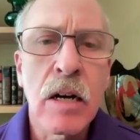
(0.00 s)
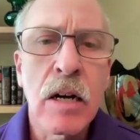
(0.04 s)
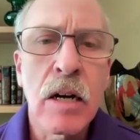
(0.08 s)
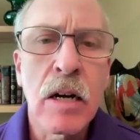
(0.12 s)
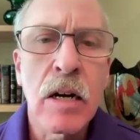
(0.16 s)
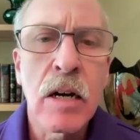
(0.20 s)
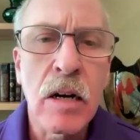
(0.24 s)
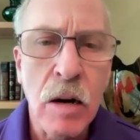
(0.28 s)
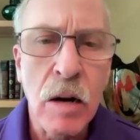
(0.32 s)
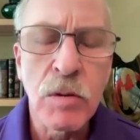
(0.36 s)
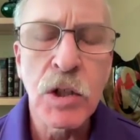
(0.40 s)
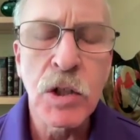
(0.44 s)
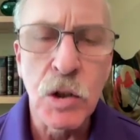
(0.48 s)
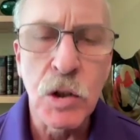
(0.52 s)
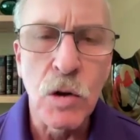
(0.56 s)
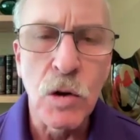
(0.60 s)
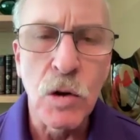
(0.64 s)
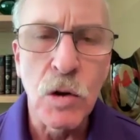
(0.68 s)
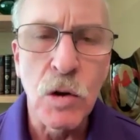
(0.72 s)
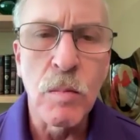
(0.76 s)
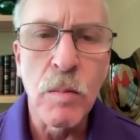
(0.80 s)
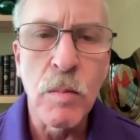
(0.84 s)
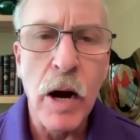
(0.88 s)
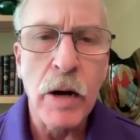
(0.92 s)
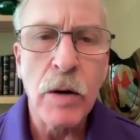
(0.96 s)
I was
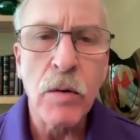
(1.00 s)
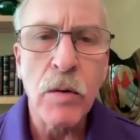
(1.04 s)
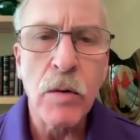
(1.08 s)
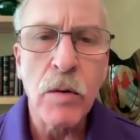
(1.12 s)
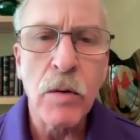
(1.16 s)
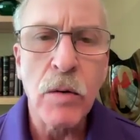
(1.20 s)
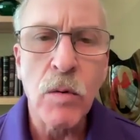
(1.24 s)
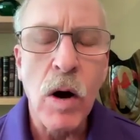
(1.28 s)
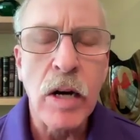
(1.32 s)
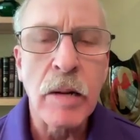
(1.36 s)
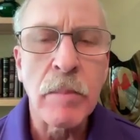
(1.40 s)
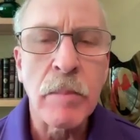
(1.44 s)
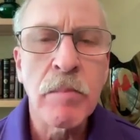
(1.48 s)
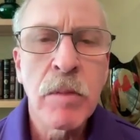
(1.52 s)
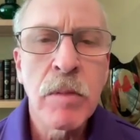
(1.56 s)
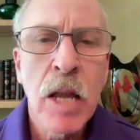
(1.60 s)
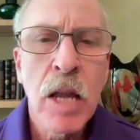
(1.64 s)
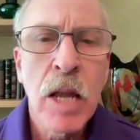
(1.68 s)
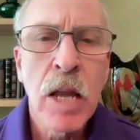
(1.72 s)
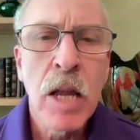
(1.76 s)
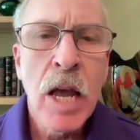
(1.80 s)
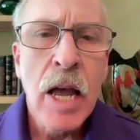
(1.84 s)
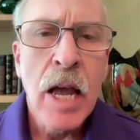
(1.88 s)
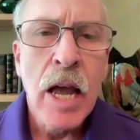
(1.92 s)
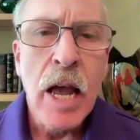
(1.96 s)
still bike riding.